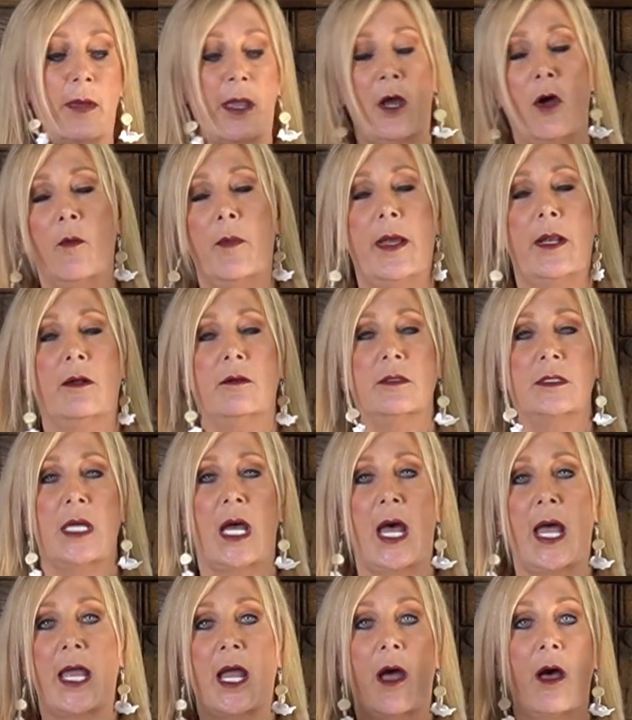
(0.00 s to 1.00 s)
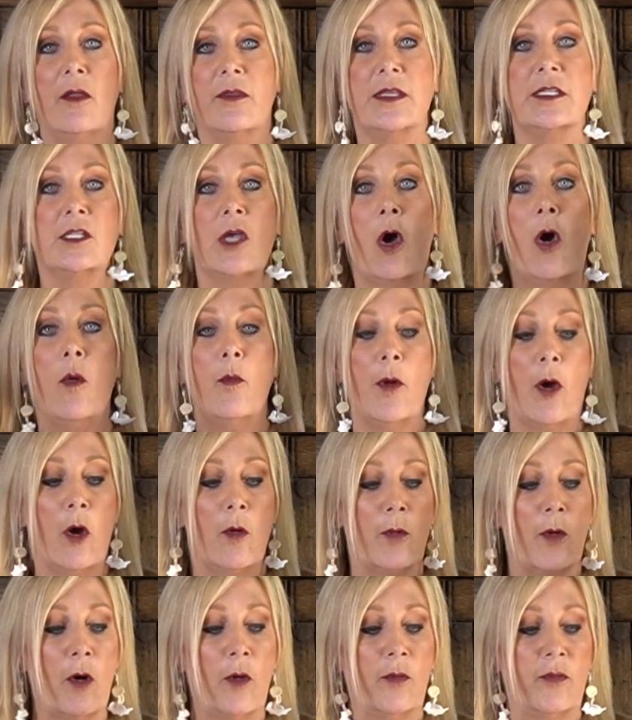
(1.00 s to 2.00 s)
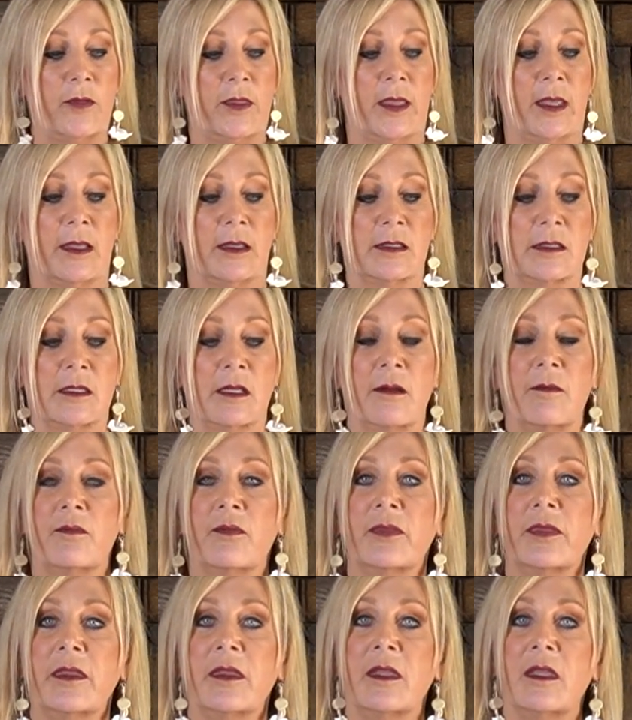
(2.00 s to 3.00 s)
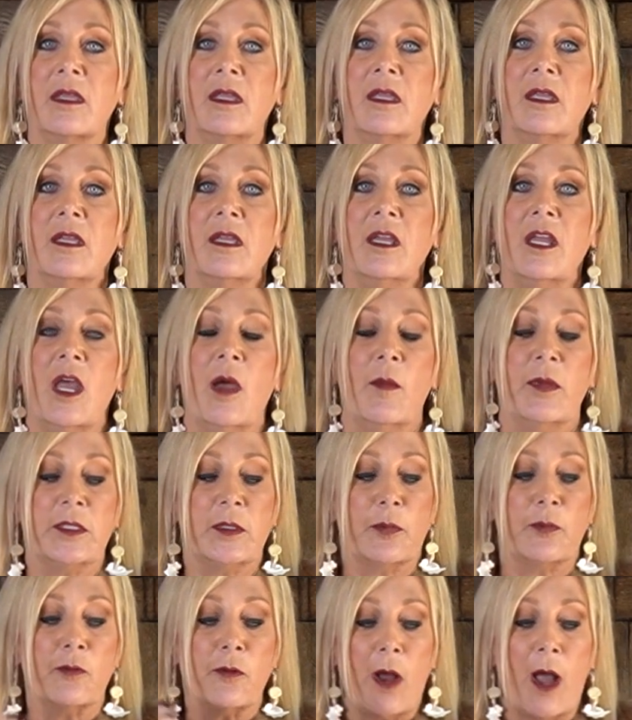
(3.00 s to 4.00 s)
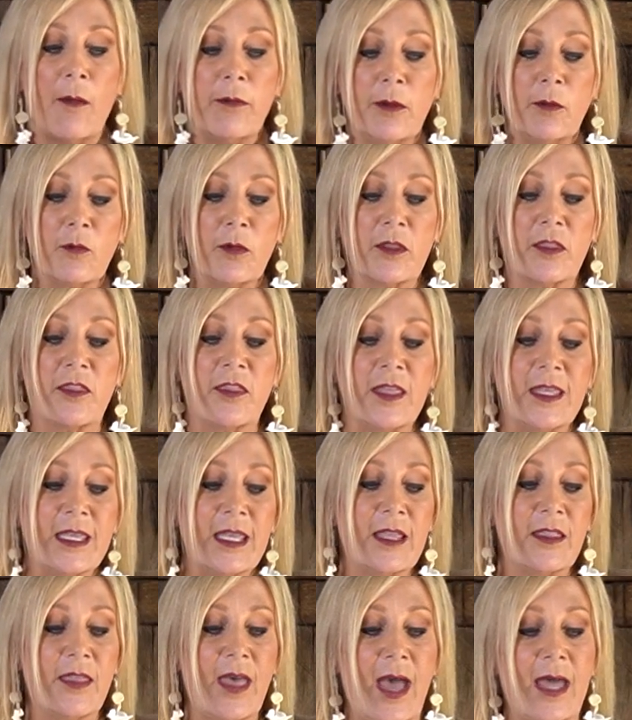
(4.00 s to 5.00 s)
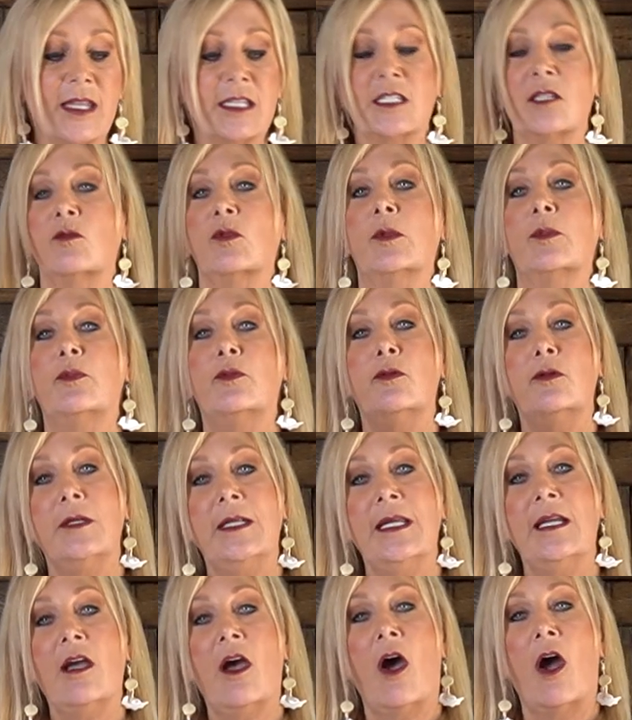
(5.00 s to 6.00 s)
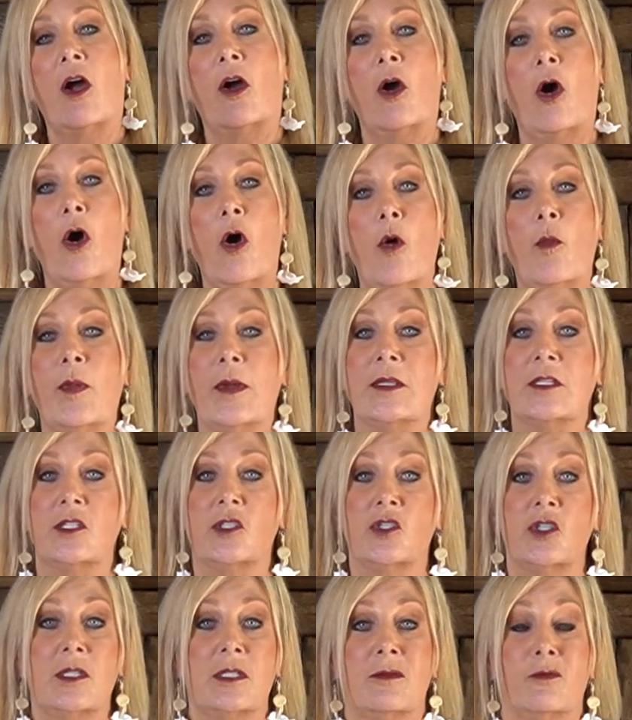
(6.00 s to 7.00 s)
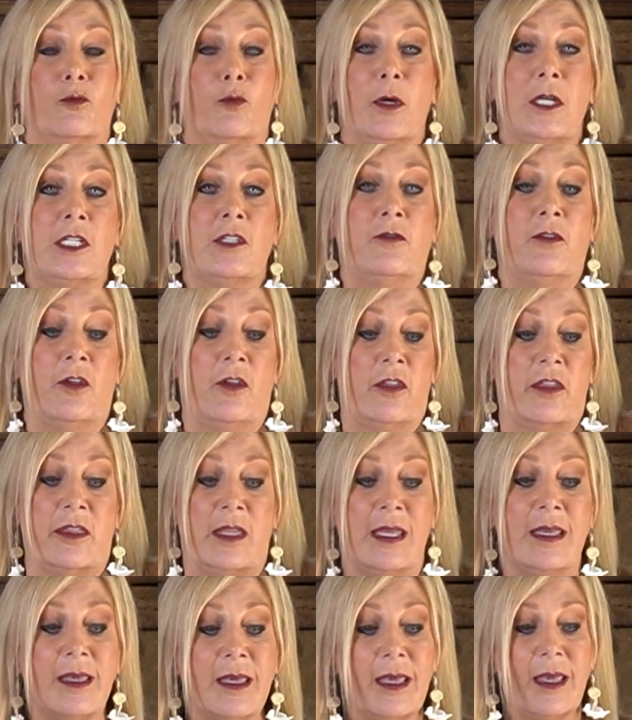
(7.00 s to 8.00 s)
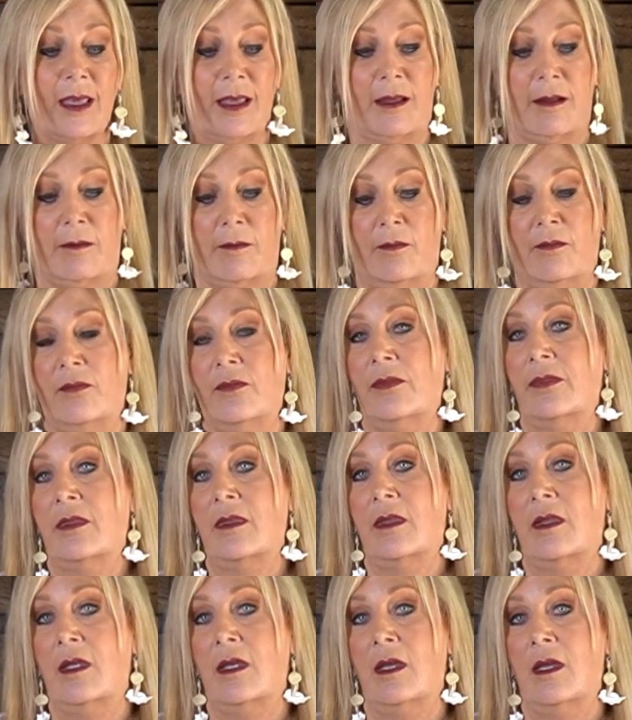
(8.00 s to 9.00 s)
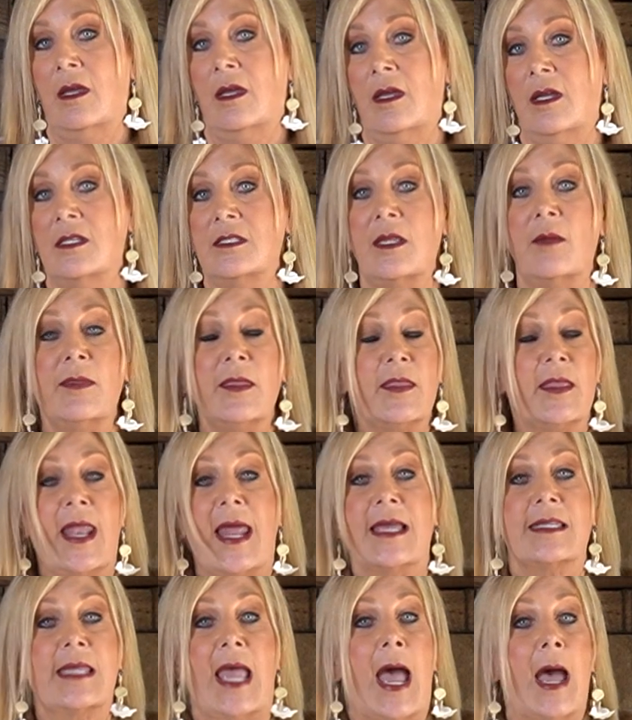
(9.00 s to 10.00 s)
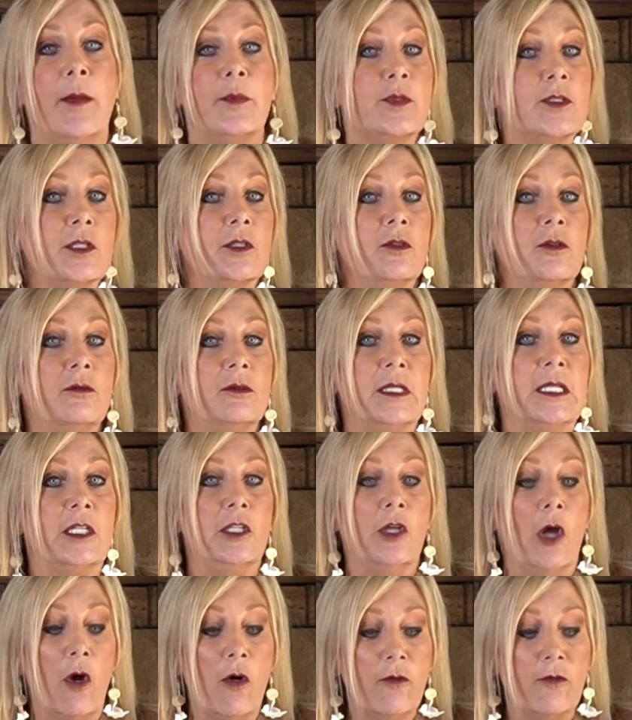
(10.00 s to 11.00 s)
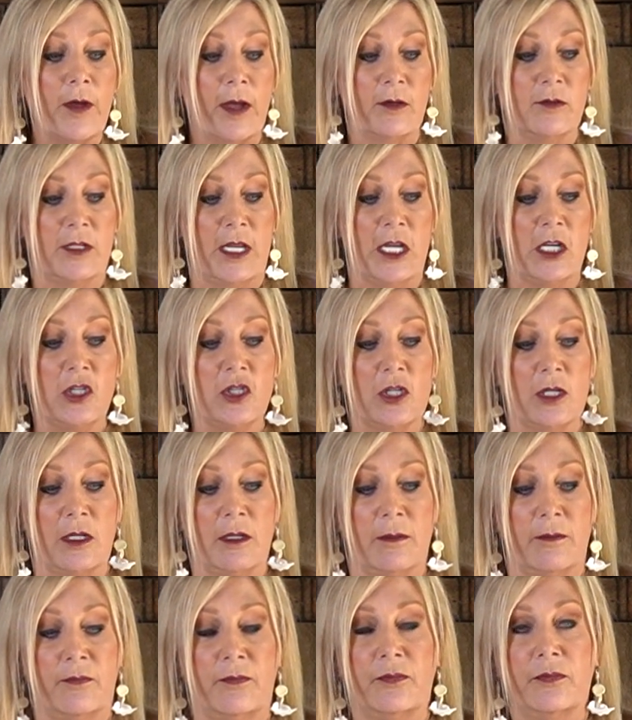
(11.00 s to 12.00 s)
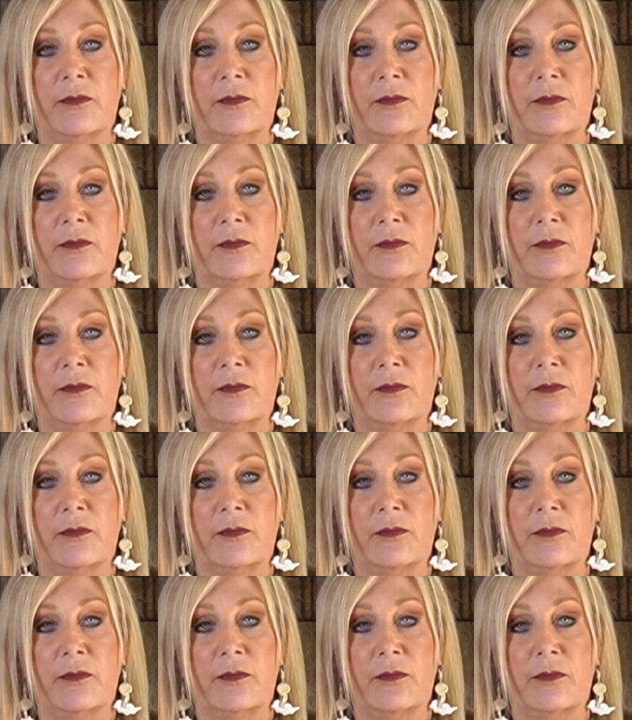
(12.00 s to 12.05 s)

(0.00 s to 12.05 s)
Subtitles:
I hope I don't die. All these hope things. But the problem with thinking that is that we're putting our hope into just wishful thinking. Something that has absolutely no foundation.